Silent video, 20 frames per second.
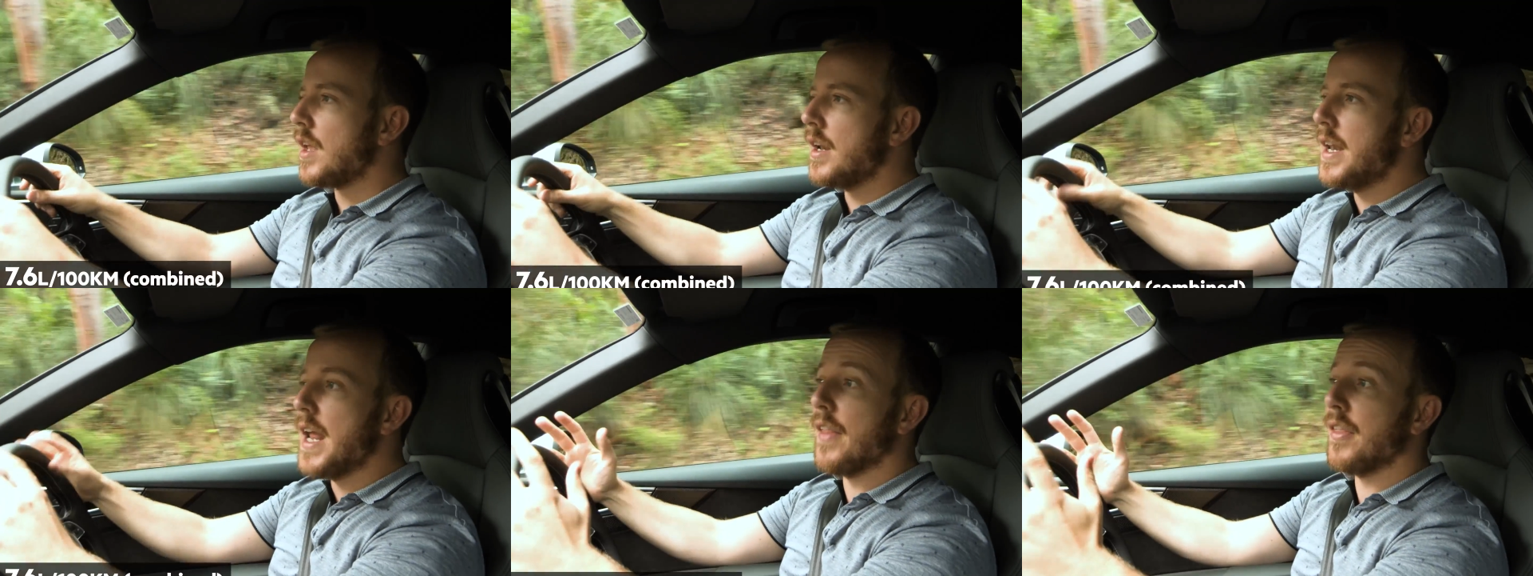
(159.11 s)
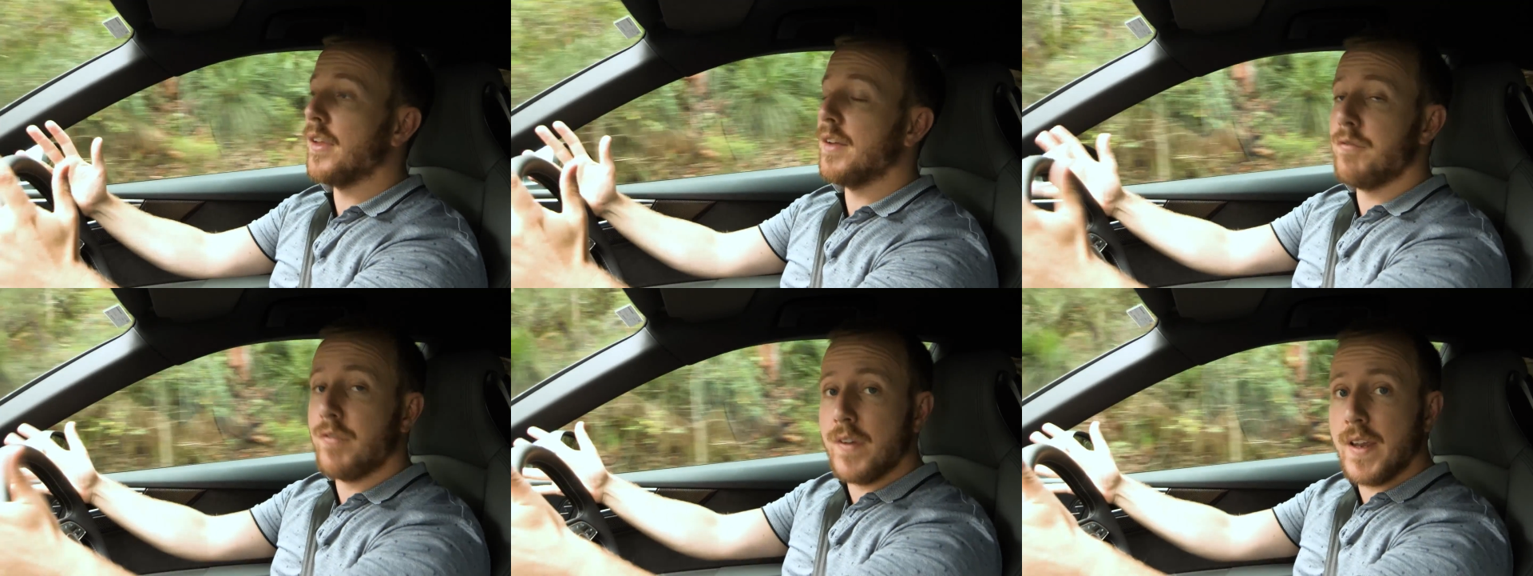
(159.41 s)
Now
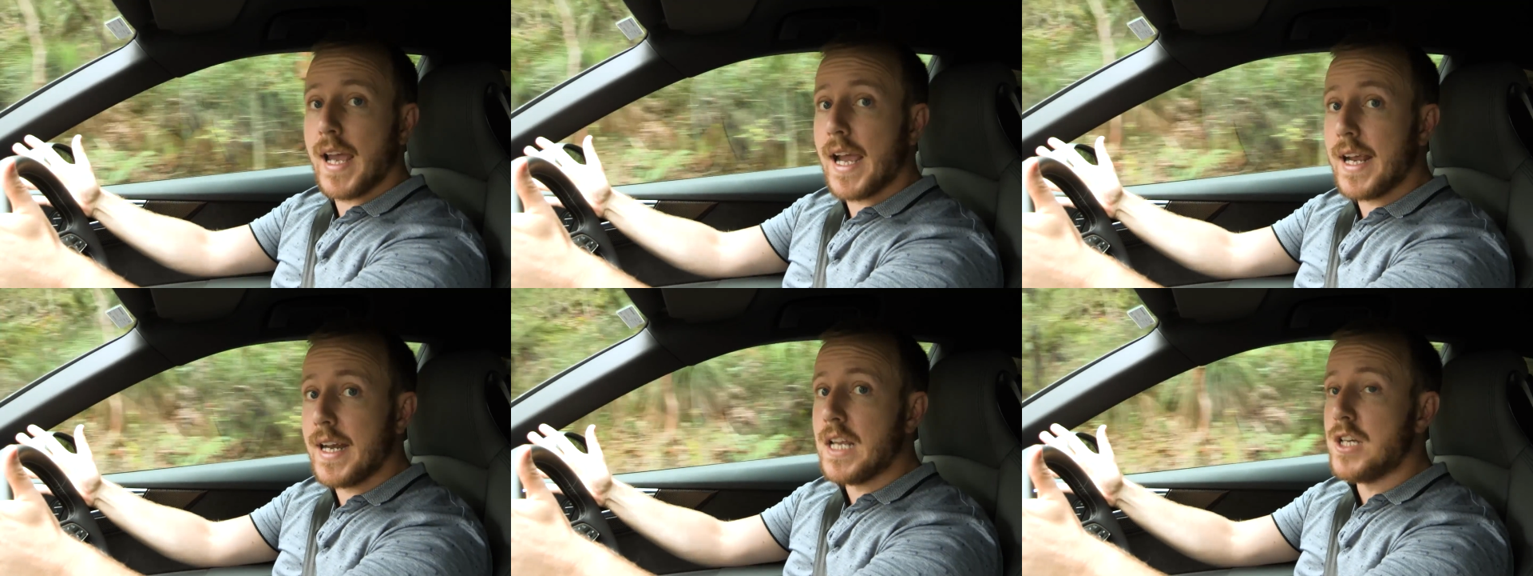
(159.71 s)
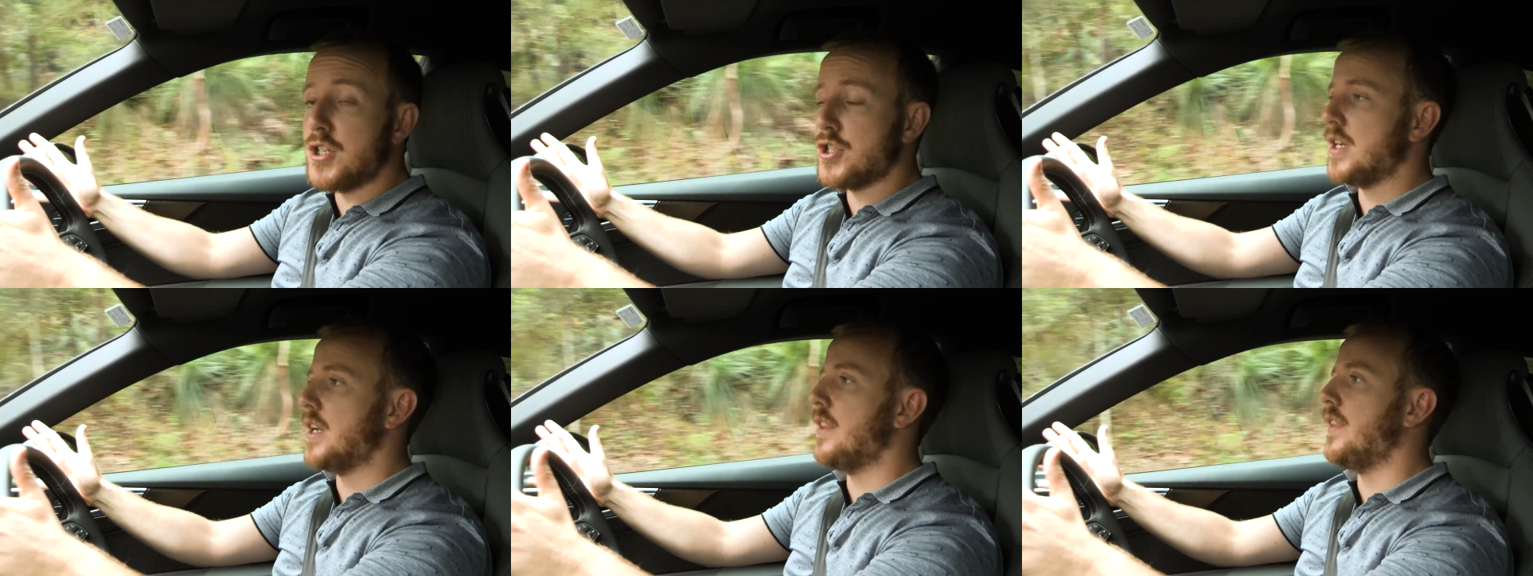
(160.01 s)
the V8
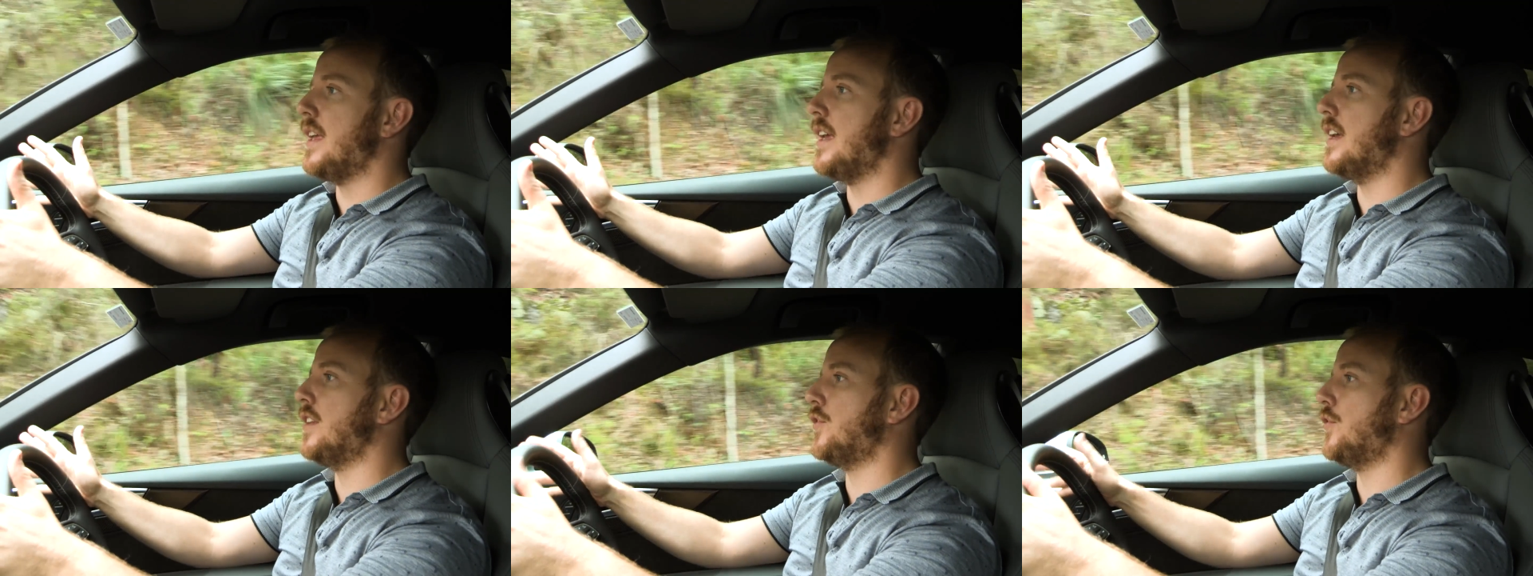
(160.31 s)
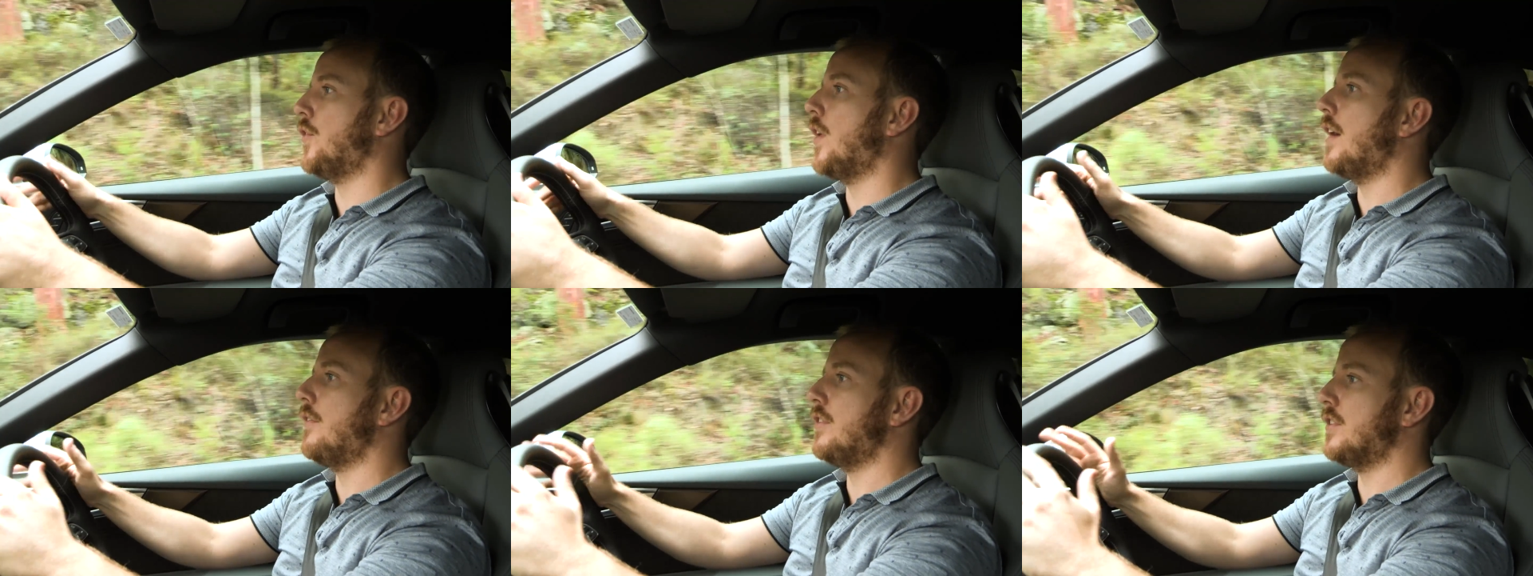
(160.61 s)
engine in the
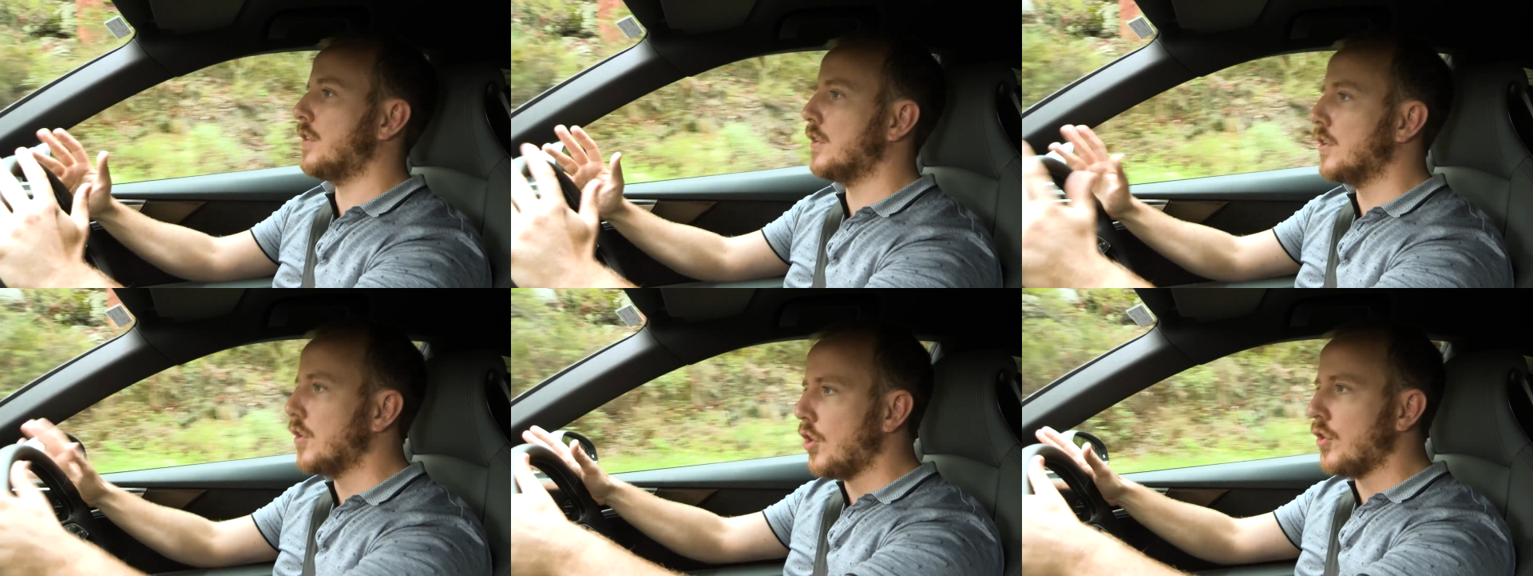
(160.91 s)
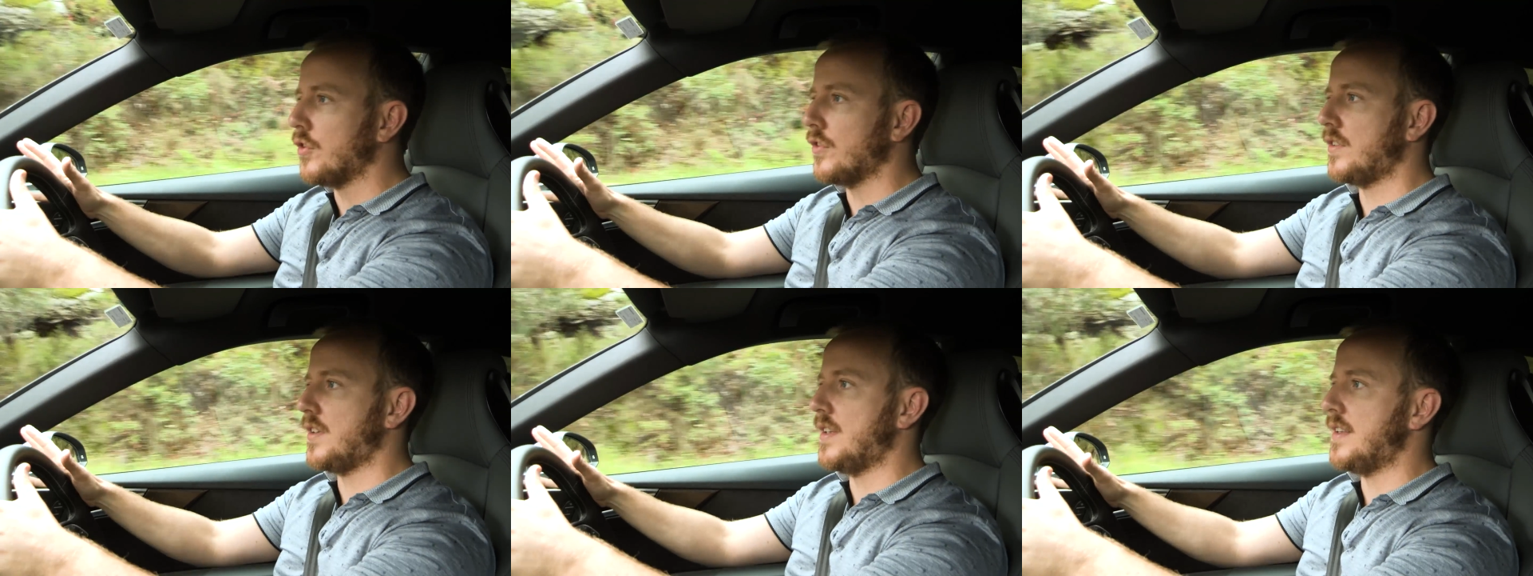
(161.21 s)
S5 is
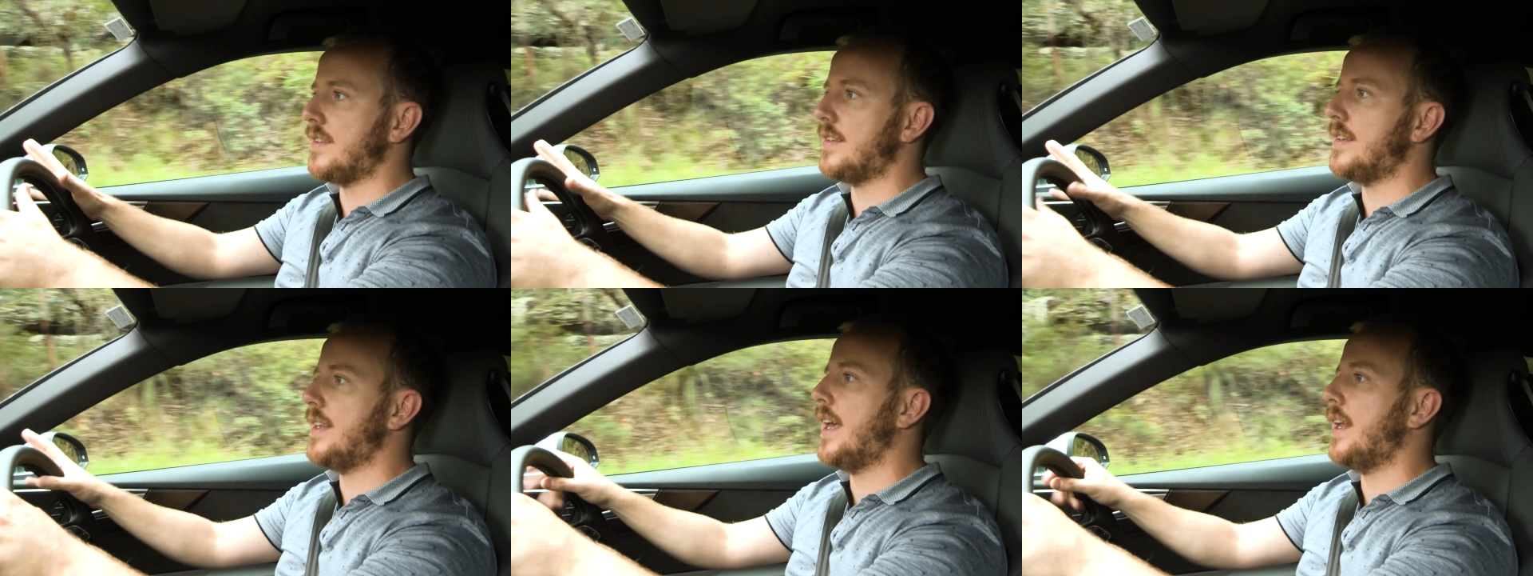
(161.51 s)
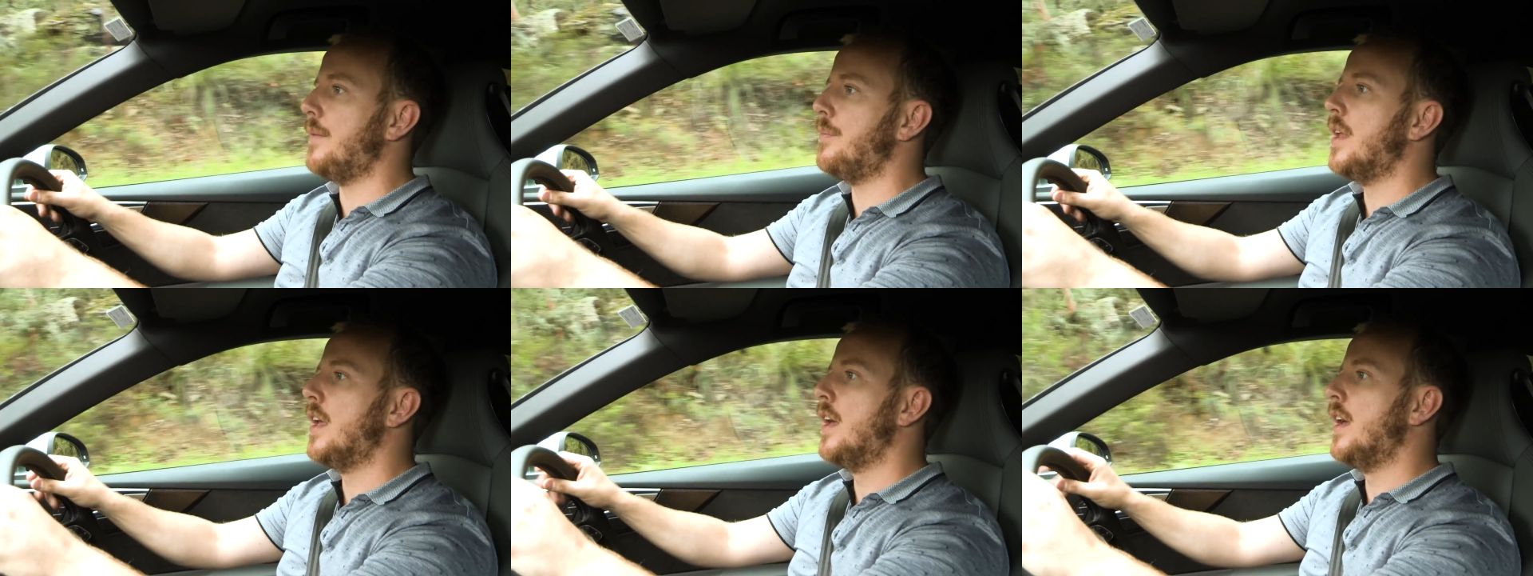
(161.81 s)
long since
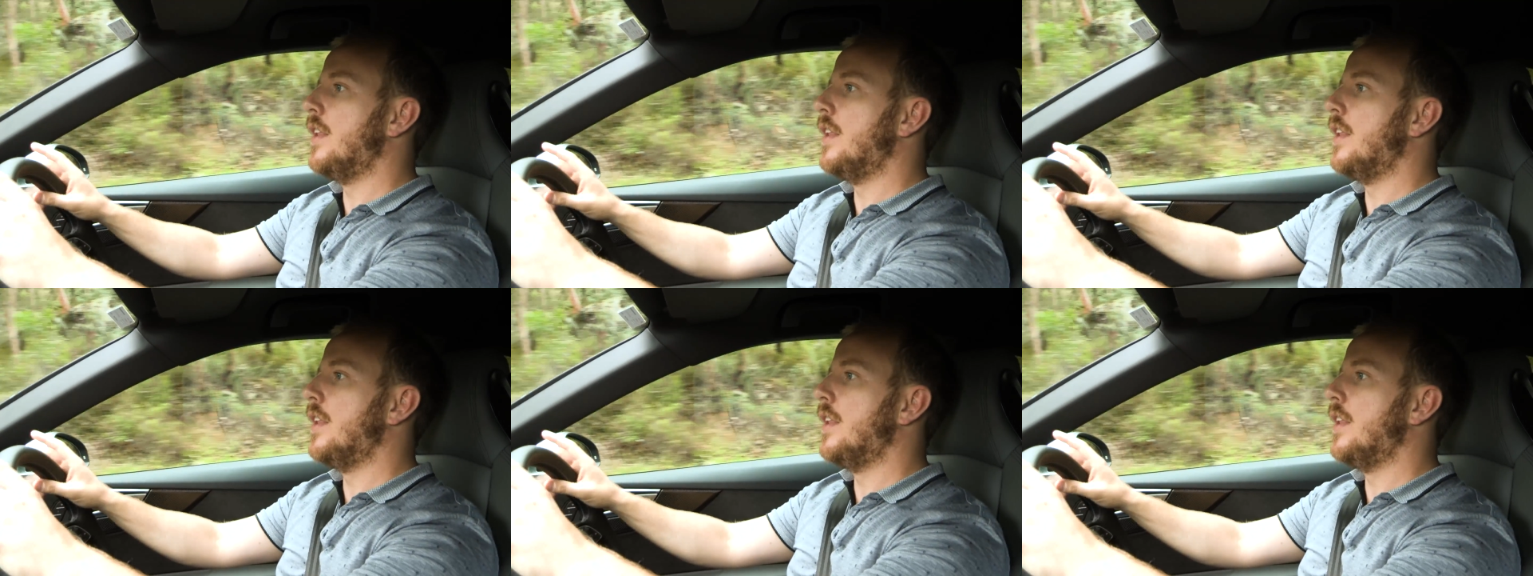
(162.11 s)
dead.